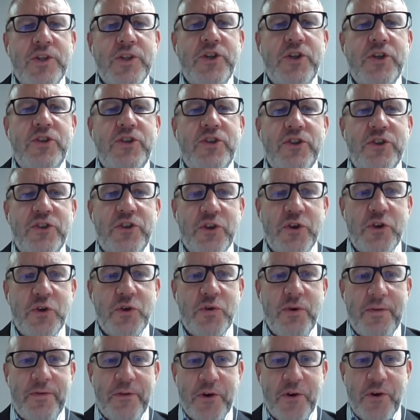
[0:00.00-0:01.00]
should you
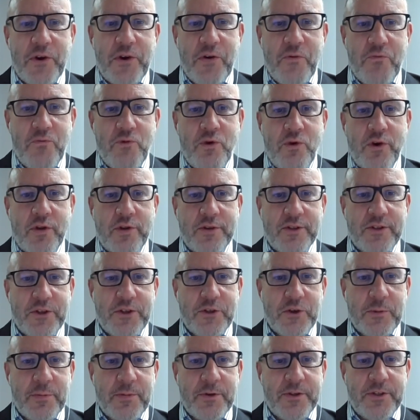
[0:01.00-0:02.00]
do if you're going to run
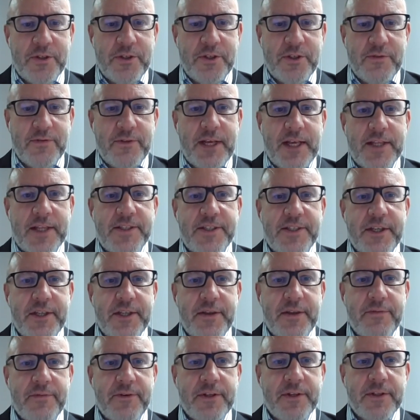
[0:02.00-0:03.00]
surpluses of that
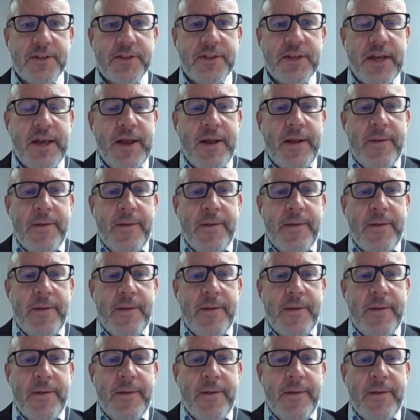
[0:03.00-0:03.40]
significance?